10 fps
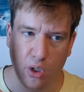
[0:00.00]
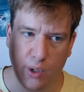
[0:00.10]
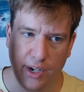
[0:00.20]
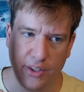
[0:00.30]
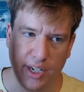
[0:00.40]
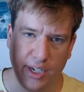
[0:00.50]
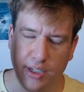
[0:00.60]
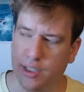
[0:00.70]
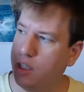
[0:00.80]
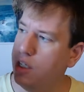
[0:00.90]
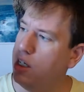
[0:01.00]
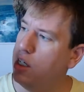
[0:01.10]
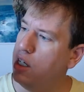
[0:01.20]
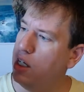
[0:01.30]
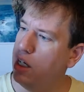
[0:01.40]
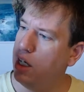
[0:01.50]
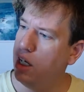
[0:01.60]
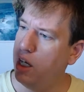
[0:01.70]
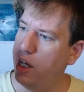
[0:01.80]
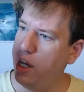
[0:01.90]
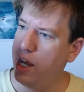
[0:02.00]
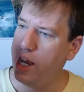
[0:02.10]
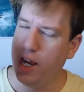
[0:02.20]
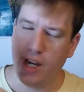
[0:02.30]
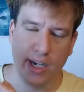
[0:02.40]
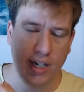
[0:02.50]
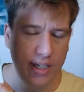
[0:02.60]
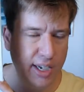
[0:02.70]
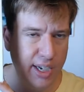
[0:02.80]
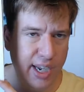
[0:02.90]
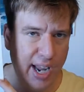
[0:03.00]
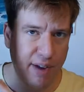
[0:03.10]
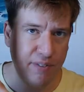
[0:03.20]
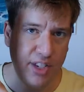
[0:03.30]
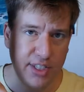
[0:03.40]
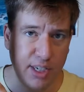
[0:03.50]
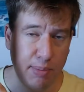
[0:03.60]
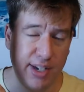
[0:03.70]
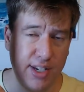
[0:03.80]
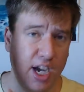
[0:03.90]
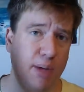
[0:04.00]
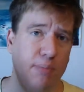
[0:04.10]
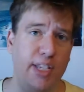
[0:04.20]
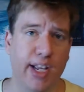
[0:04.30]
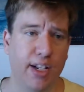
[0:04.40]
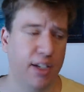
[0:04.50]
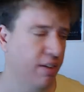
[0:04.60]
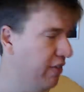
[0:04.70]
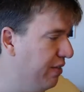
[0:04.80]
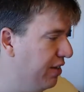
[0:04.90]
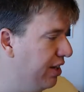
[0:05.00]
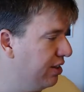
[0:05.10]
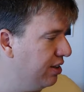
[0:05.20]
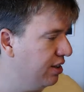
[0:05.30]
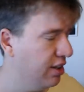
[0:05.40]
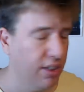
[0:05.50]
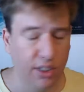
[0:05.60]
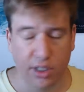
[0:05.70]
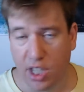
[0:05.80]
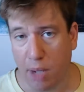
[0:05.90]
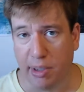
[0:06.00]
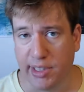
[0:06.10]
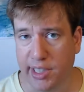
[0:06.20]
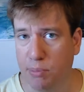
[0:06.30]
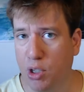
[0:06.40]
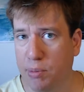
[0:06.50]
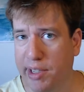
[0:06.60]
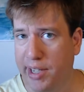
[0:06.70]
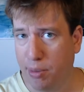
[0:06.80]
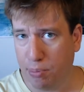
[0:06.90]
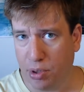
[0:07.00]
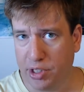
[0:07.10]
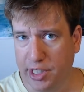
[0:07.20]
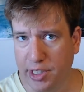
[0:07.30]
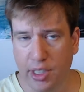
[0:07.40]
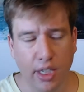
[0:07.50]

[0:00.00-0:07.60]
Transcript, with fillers: I think. I have this in my top ten favorite comics at the moment that I'm pulling.